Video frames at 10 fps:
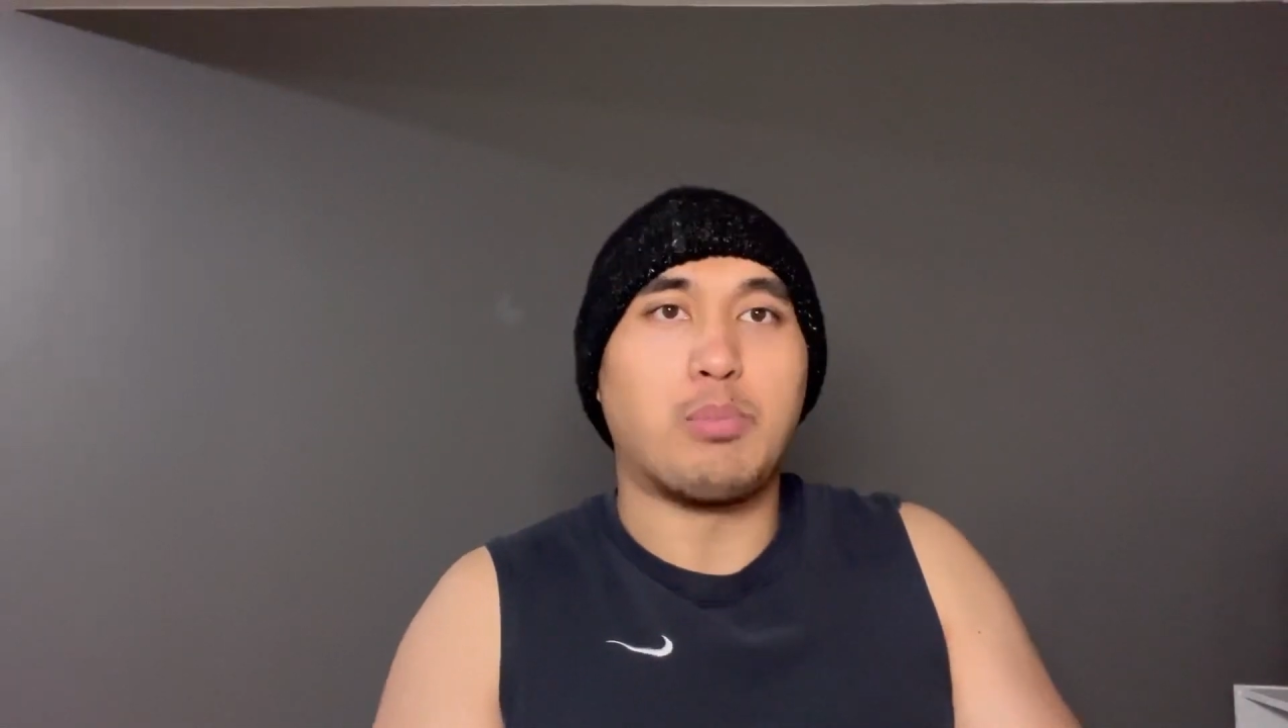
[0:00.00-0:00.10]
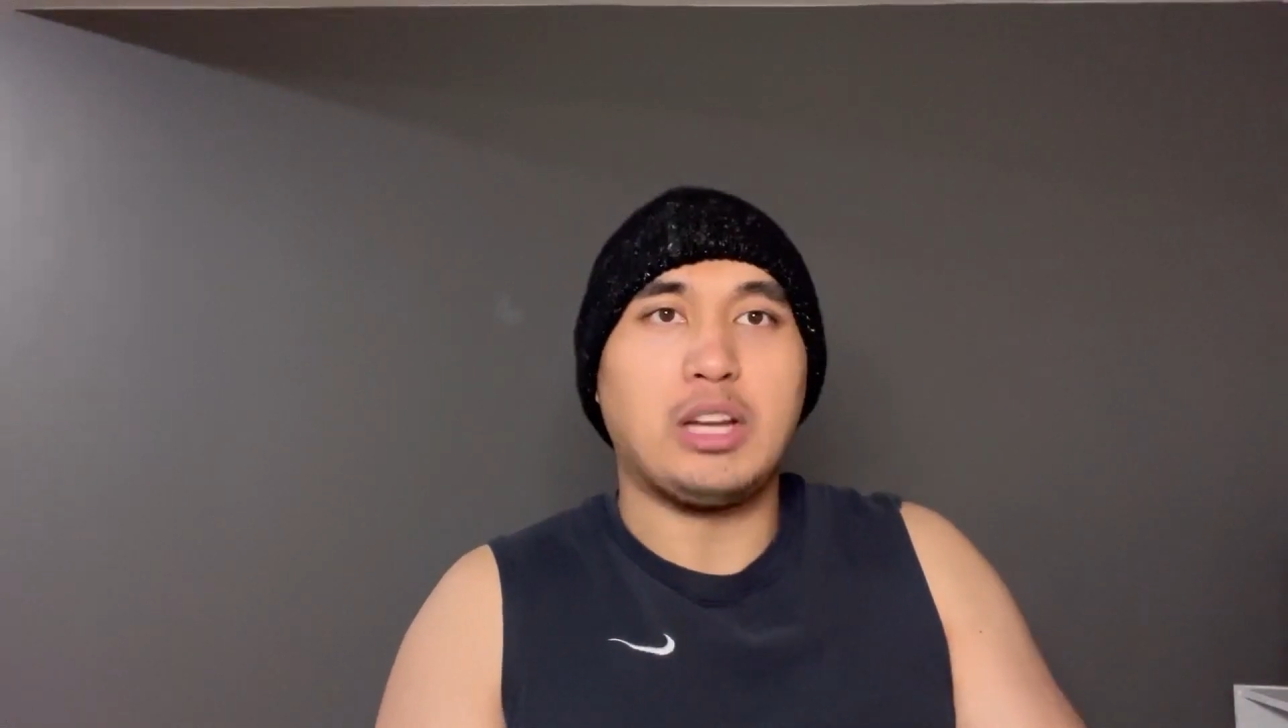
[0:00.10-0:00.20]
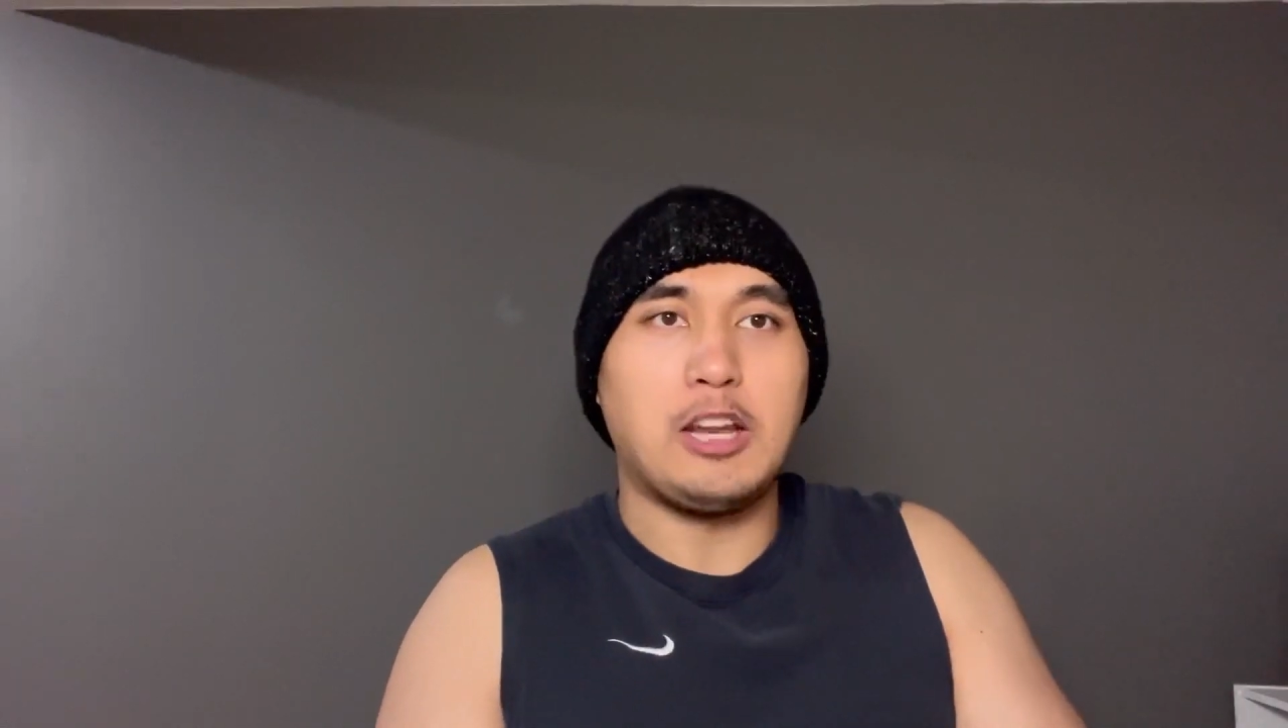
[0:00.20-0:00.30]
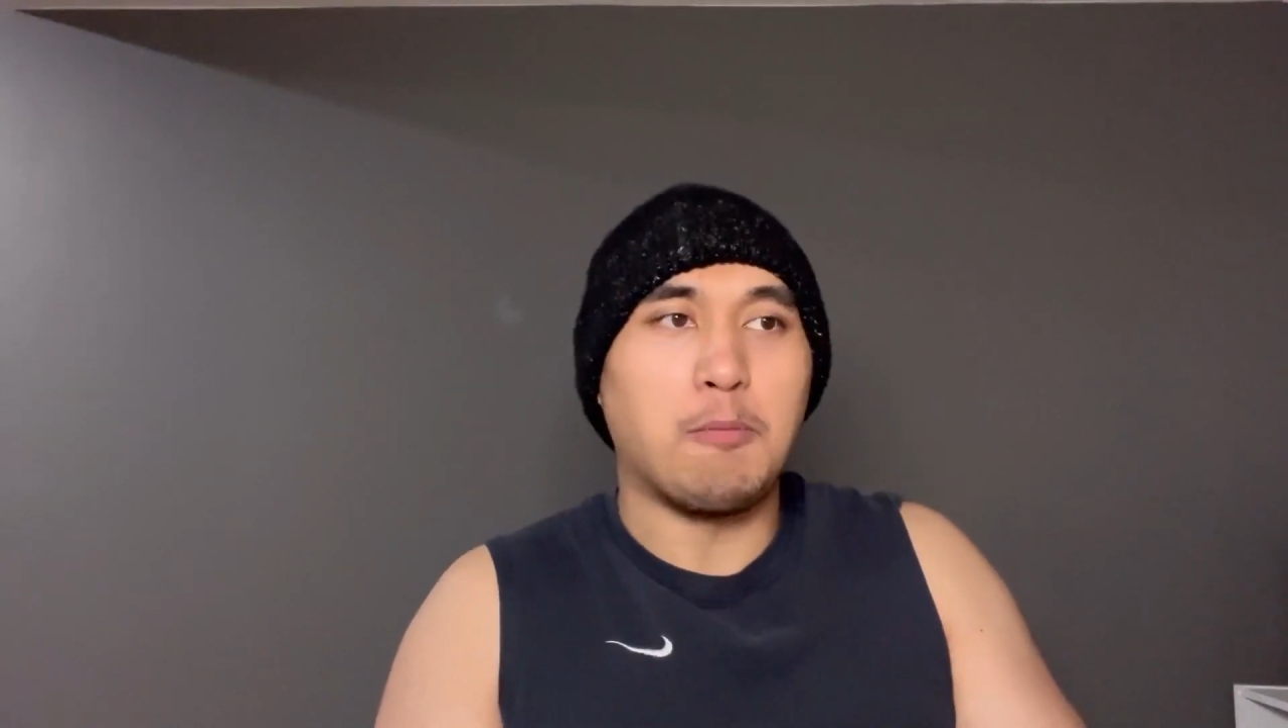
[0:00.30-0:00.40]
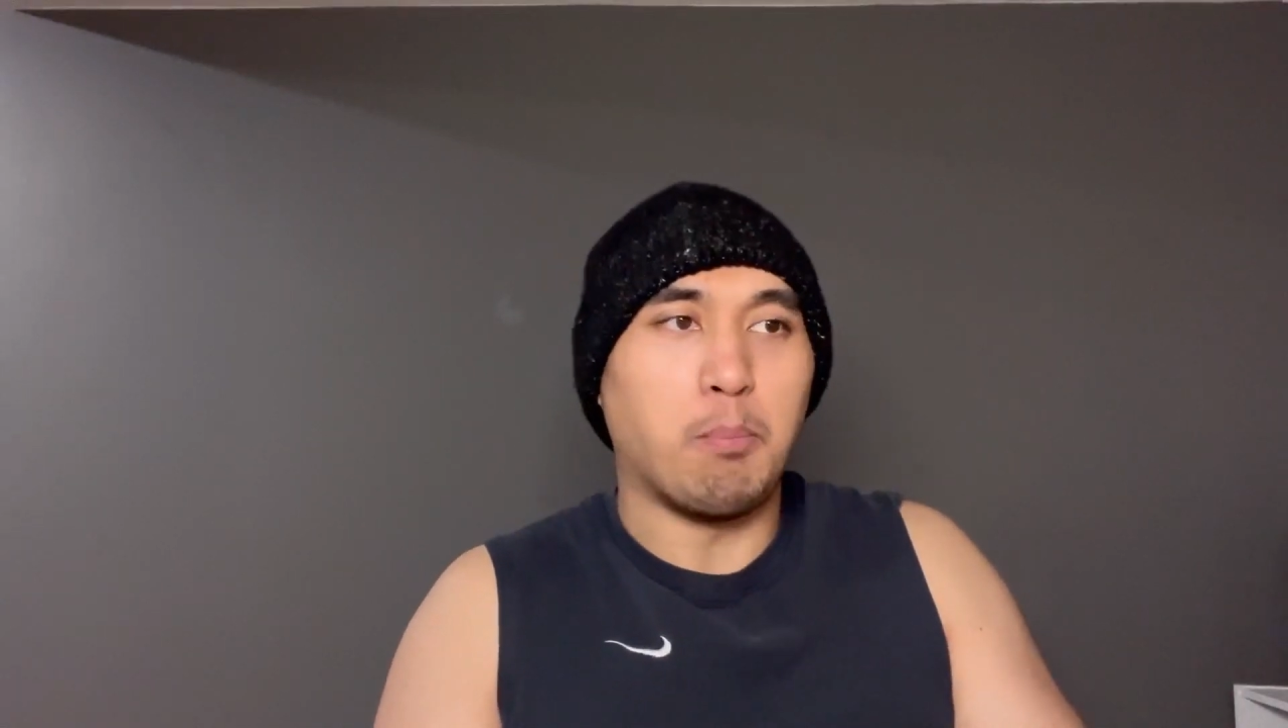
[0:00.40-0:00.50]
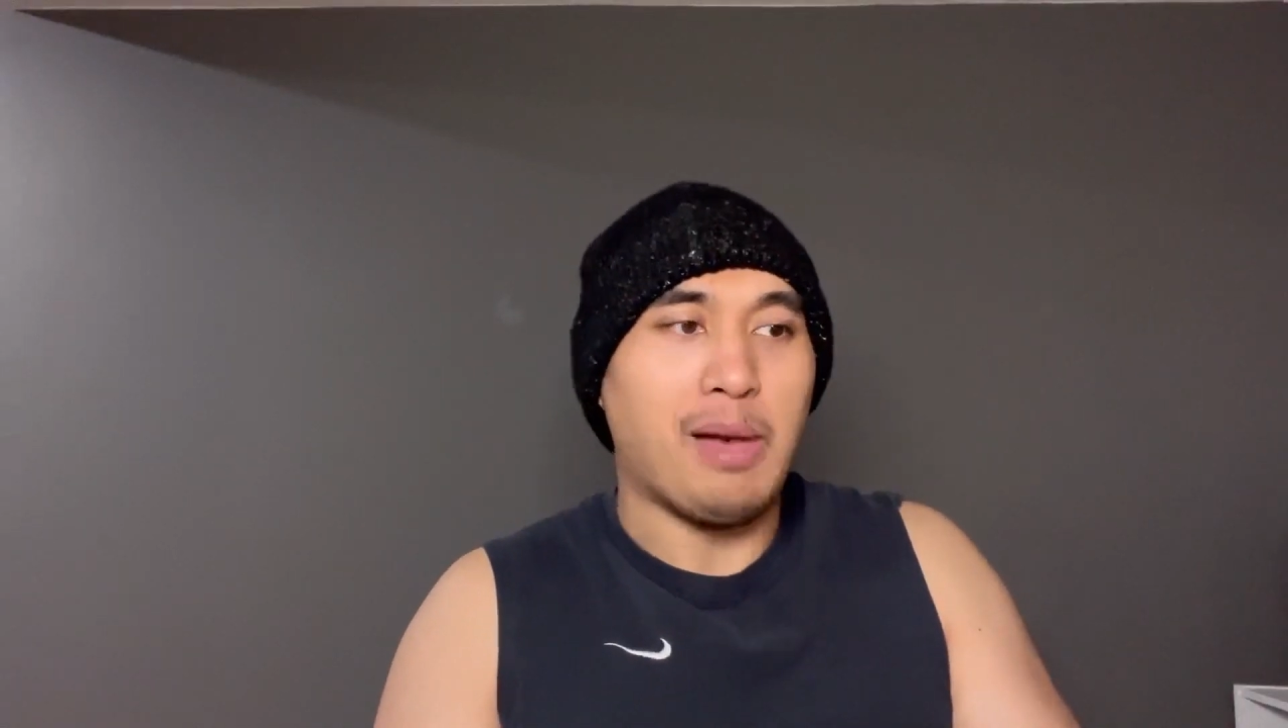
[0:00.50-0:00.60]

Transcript: But in